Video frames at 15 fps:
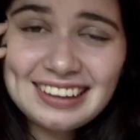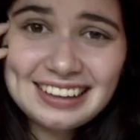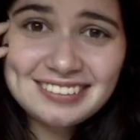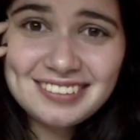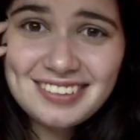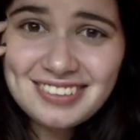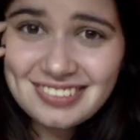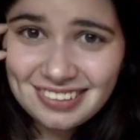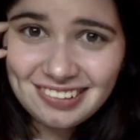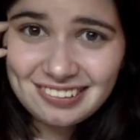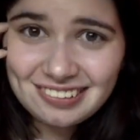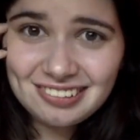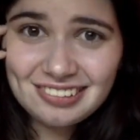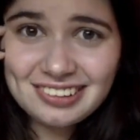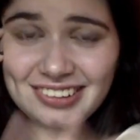It was
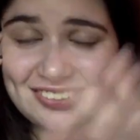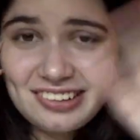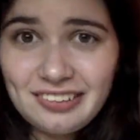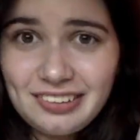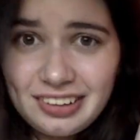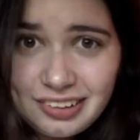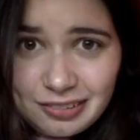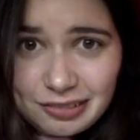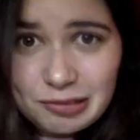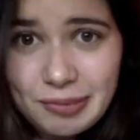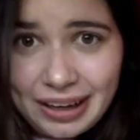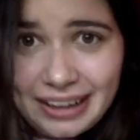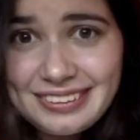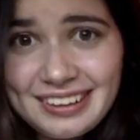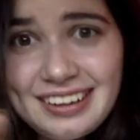so cool. Just feeling like they were
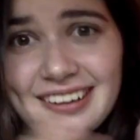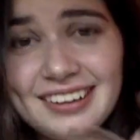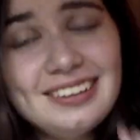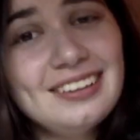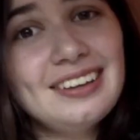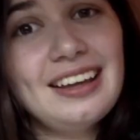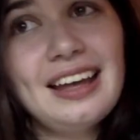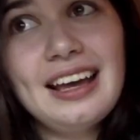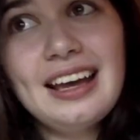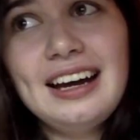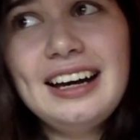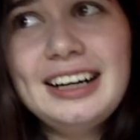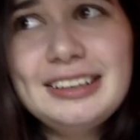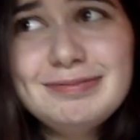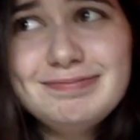right there.
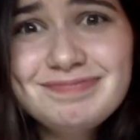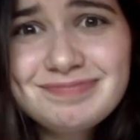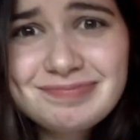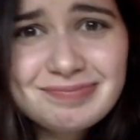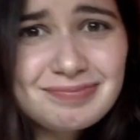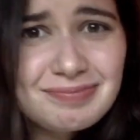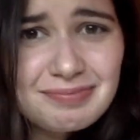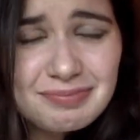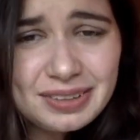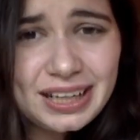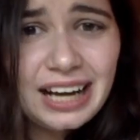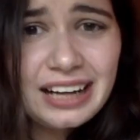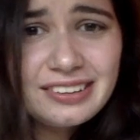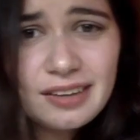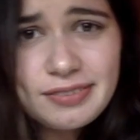But
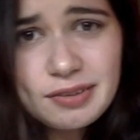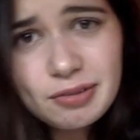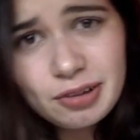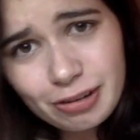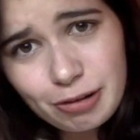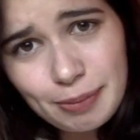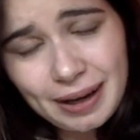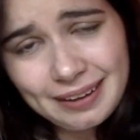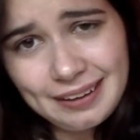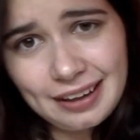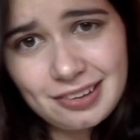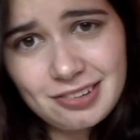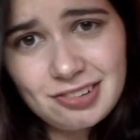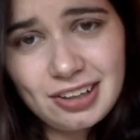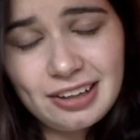yeah, I definitely want to go back
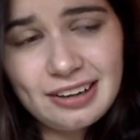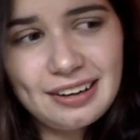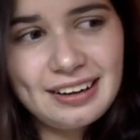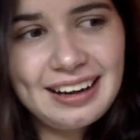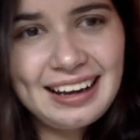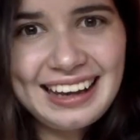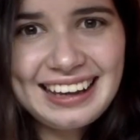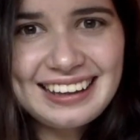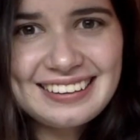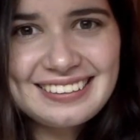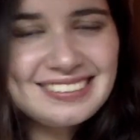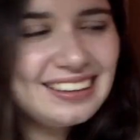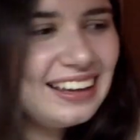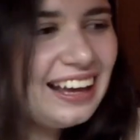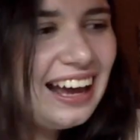next year, and
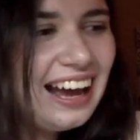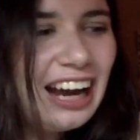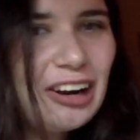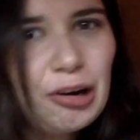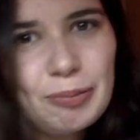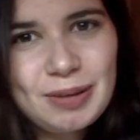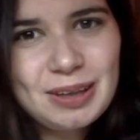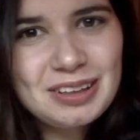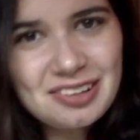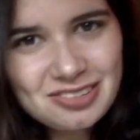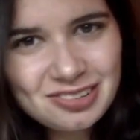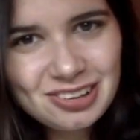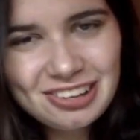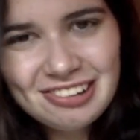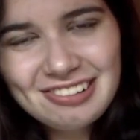I hope he
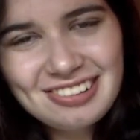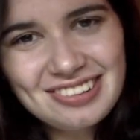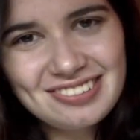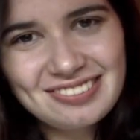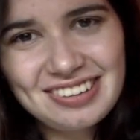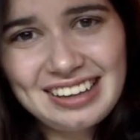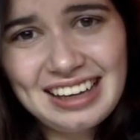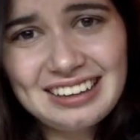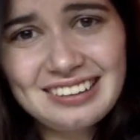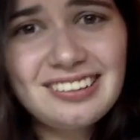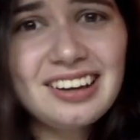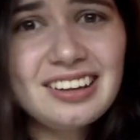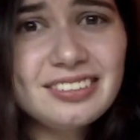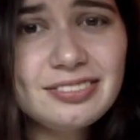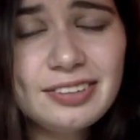does too, because we had a
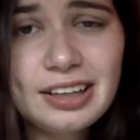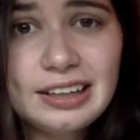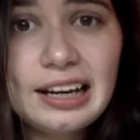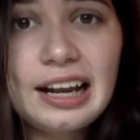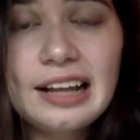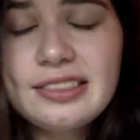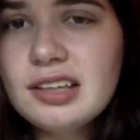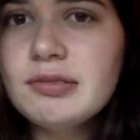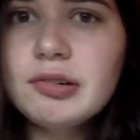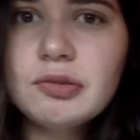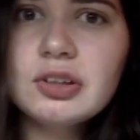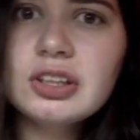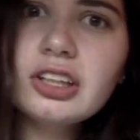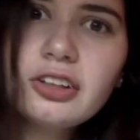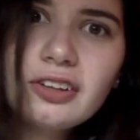lot of fun. And I think we're
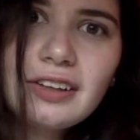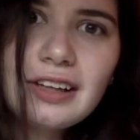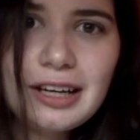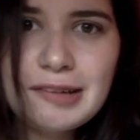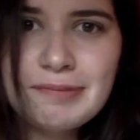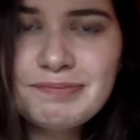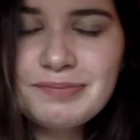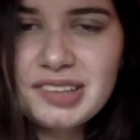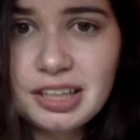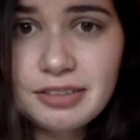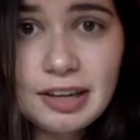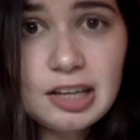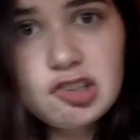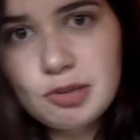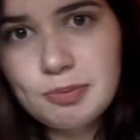really good
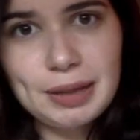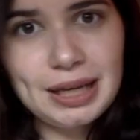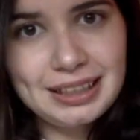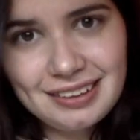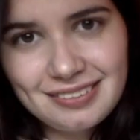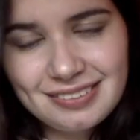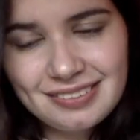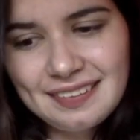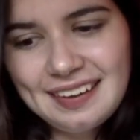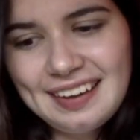convention buddies.